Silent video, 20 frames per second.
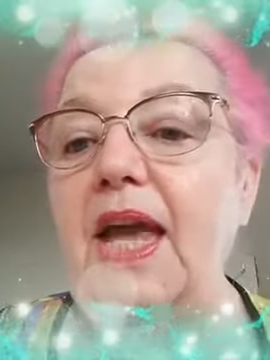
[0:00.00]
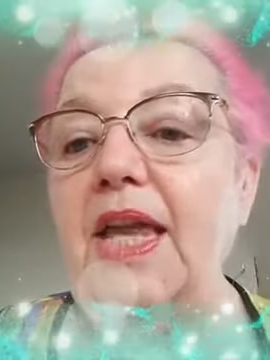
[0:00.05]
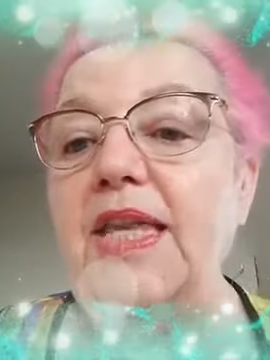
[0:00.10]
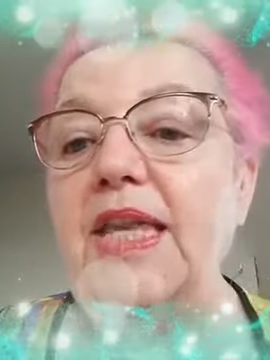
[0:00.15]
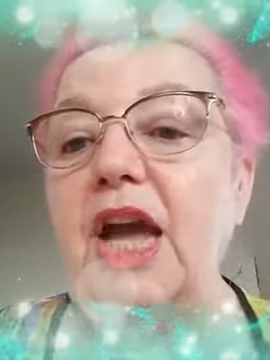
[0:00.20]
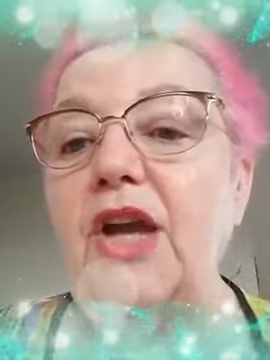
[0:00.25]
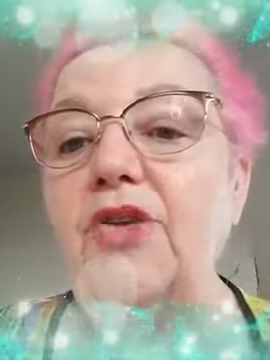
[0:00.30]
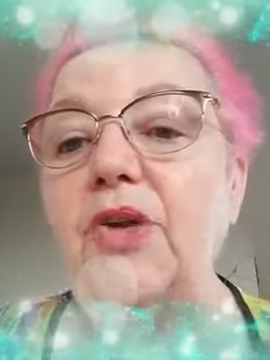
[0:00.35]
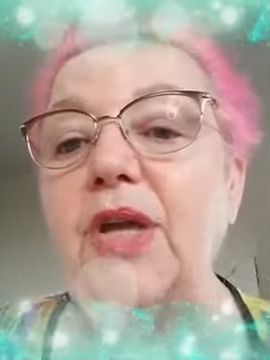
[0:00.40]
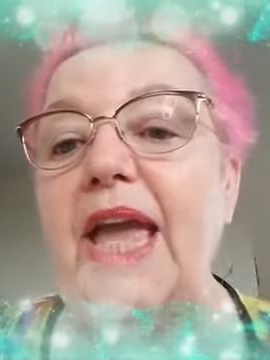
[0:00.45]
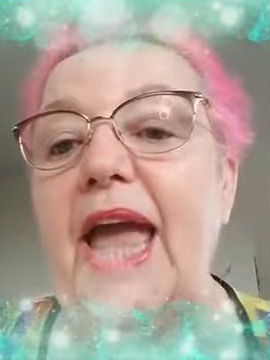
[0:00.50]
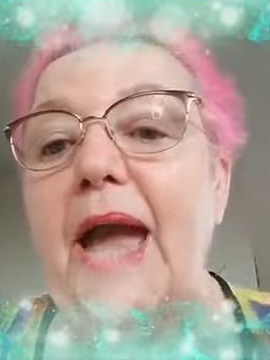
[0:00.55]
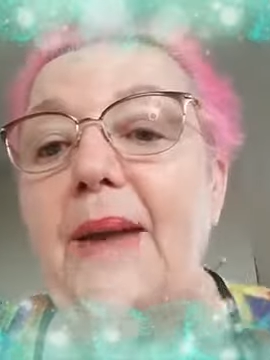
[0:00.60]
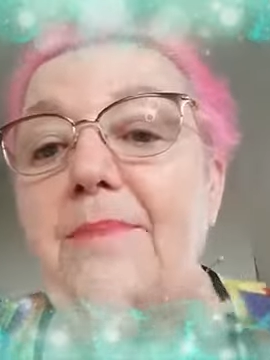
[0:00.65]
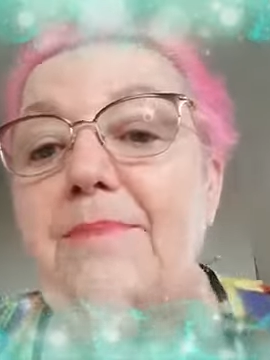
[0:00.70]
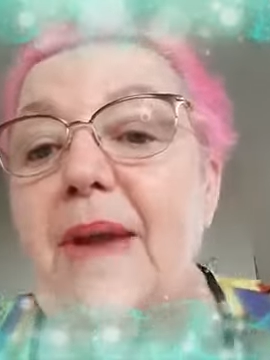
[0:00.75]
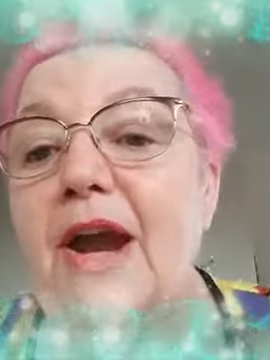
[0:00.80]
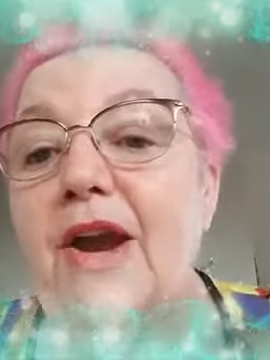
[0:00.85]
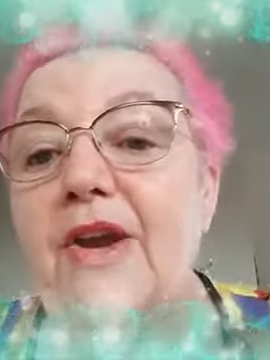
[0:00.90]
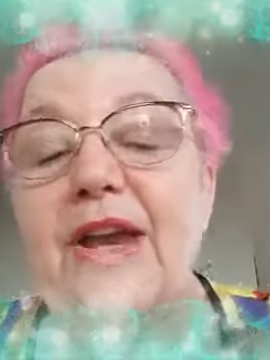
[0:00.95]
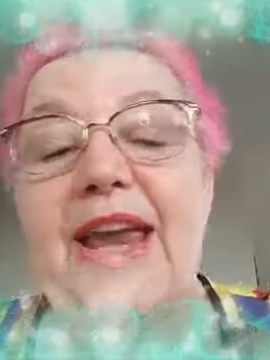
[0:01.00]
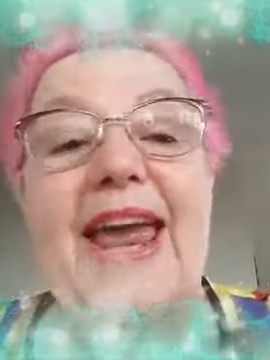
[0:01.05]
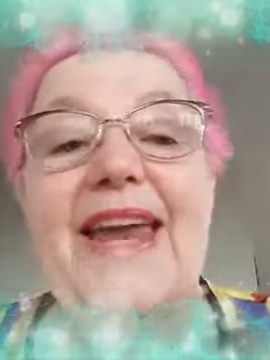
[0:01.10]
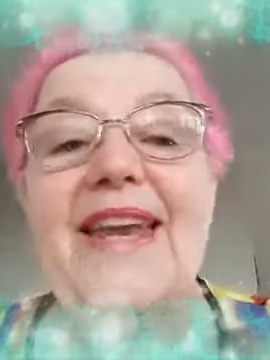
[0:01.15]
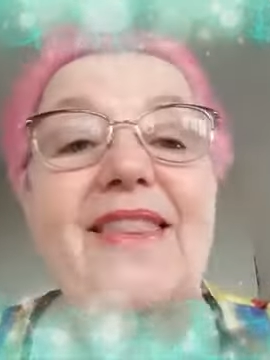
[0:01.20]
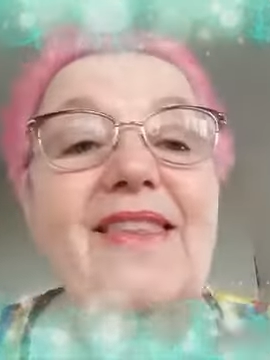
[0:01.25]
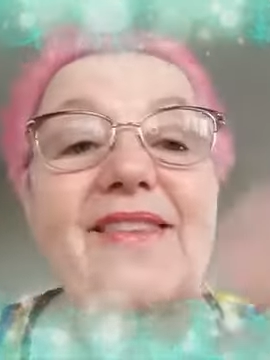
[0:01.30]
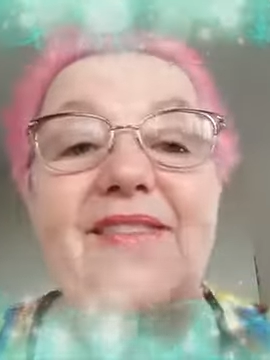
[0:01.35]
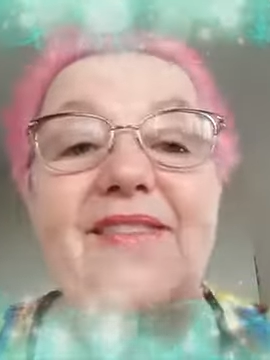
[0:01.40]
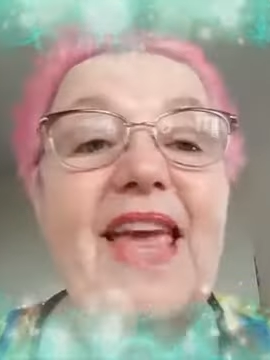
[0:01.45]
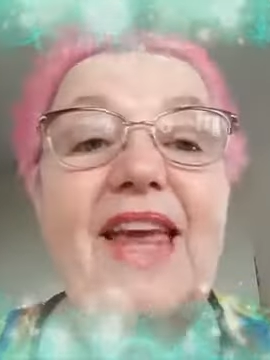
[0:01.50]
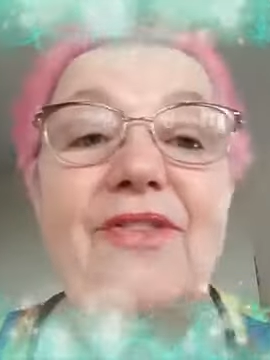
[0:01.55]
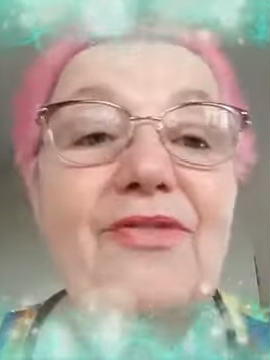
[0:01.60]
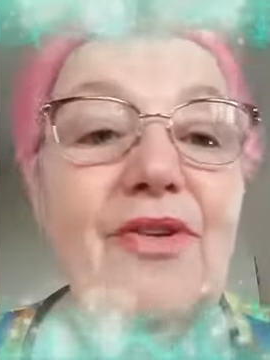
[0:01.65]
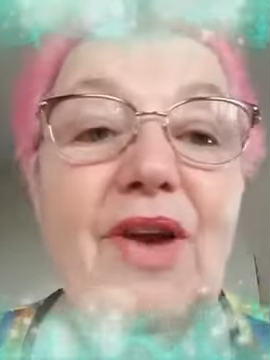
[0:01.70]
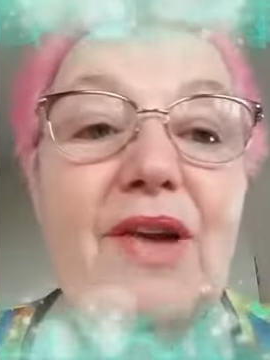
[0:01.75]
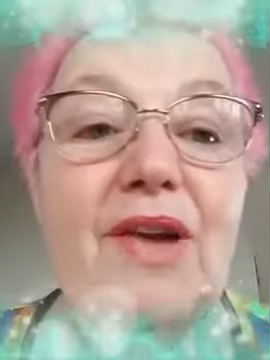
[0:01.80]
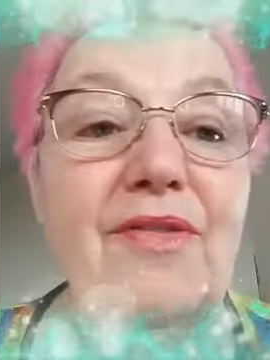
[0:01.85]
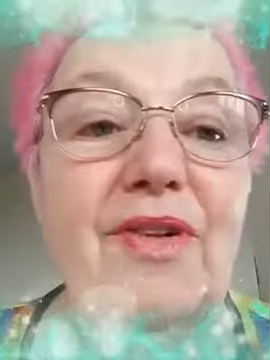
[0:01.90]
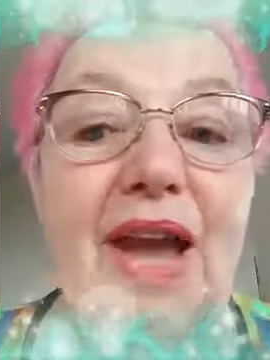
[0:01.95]
Now, you can't bury your head in the sand
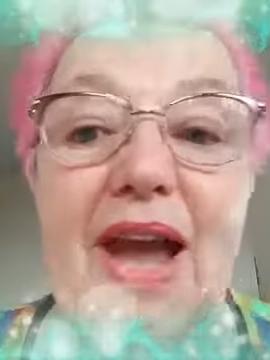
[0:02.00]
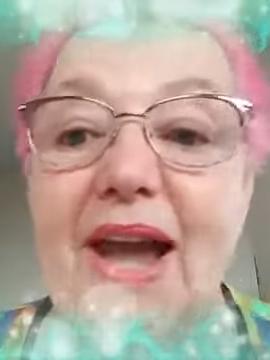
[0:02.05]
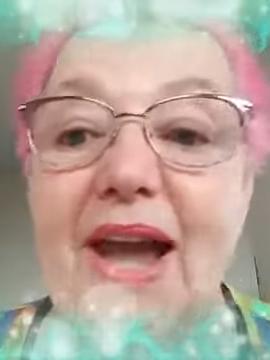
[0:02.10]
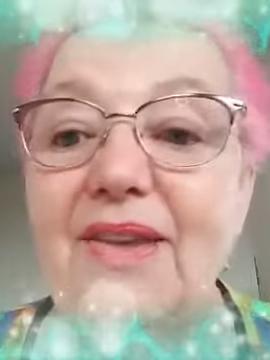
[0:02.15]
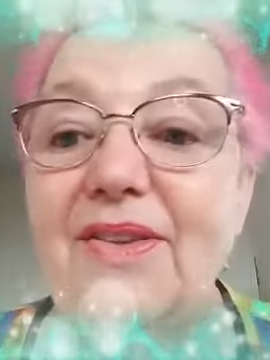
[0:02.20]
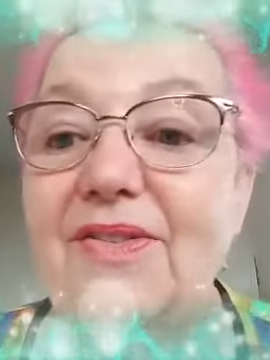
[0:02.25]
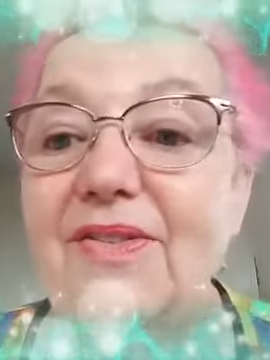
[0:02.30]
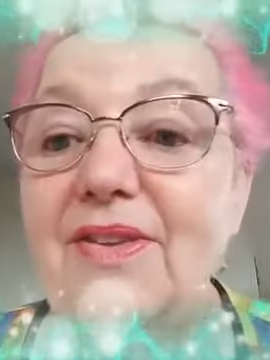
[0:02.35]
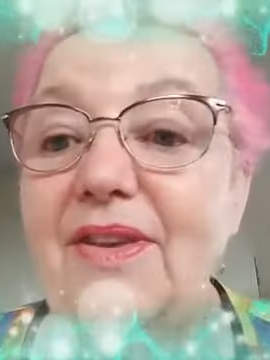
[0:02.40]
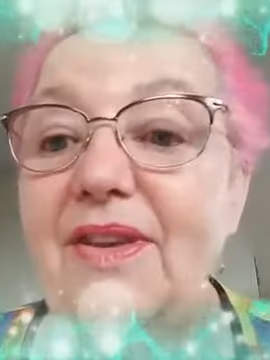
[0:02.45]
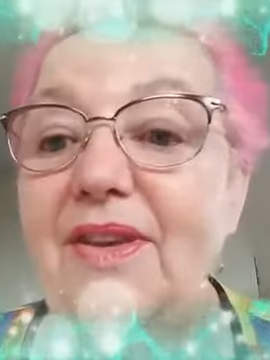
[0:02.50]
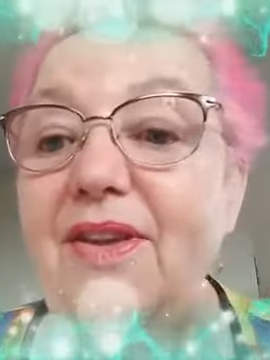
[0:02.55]
forever, guys.